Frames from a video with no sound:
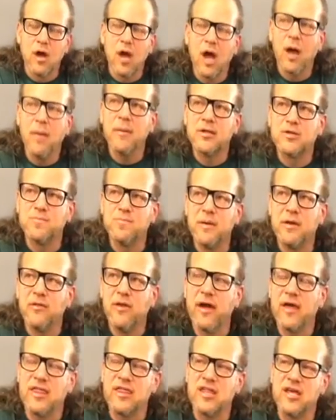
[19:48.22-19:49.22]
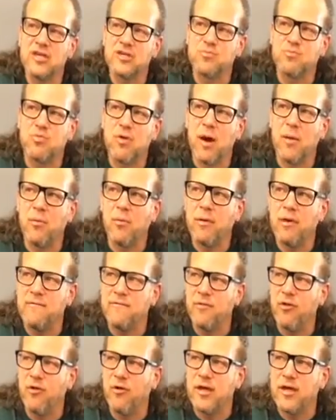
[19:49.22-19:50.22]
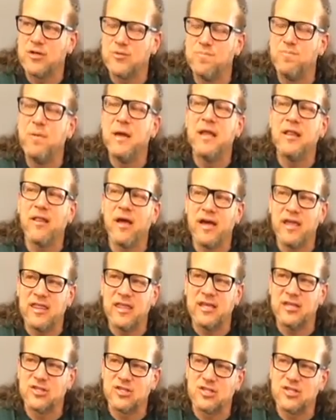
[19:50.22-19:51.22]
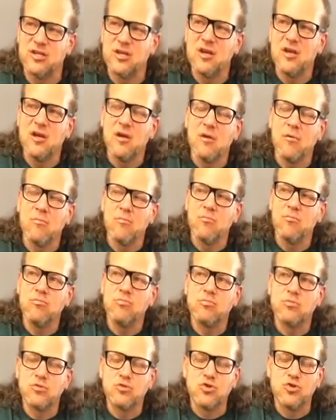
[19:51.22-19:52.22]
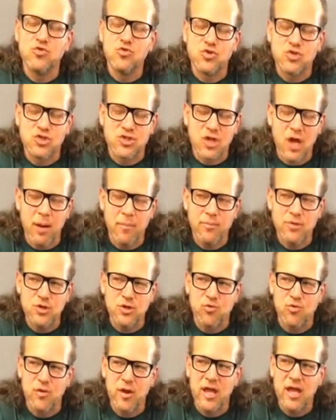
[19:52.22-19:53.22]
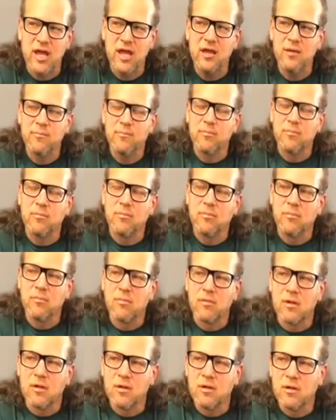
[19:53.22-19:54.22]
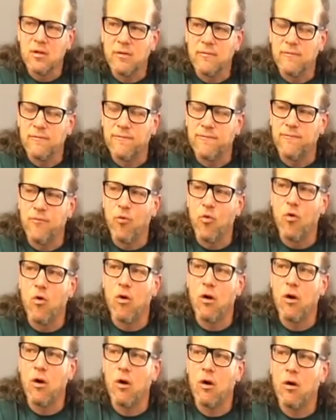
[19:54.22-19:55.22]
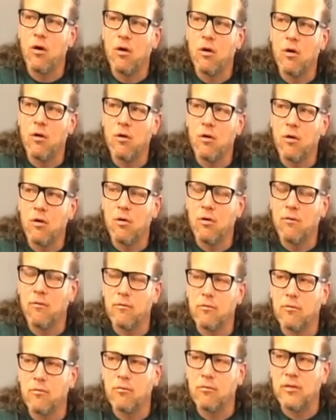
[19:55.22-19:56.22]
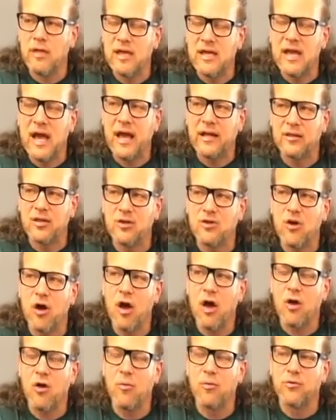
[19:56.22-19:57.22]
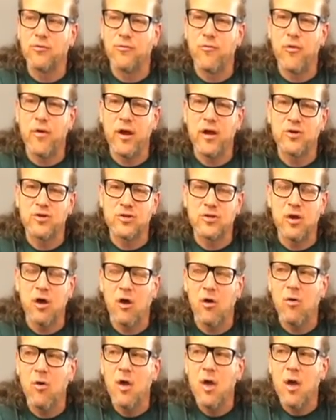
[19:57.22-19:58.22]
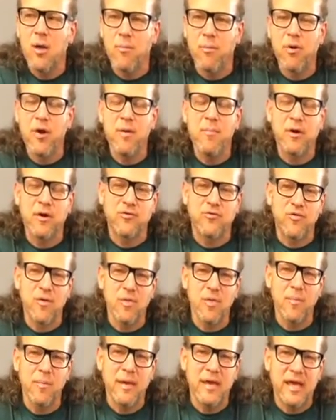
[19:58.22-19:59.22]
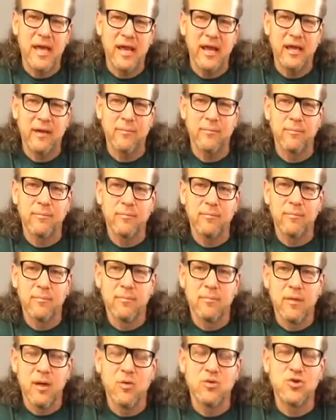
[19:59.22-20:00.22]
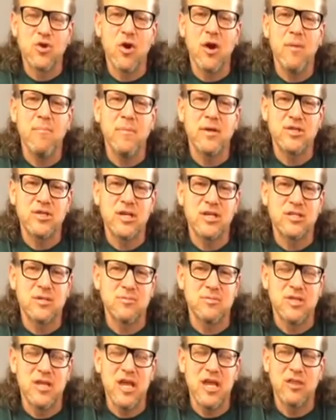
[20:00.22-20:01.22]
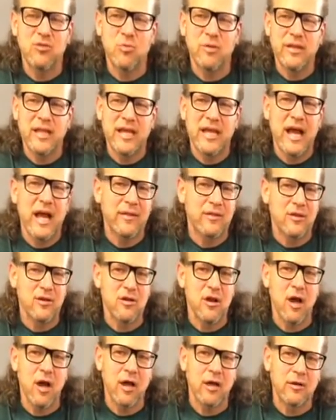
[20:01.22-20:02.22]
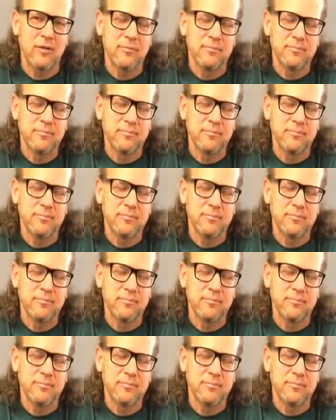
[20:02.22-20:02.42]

Um, it's been like this probably for the, it's been like this to some degree for, they got the dog almost four years ago, pretty much from the beginning. It was mm-hmm. already missing some teeth when they got the dog.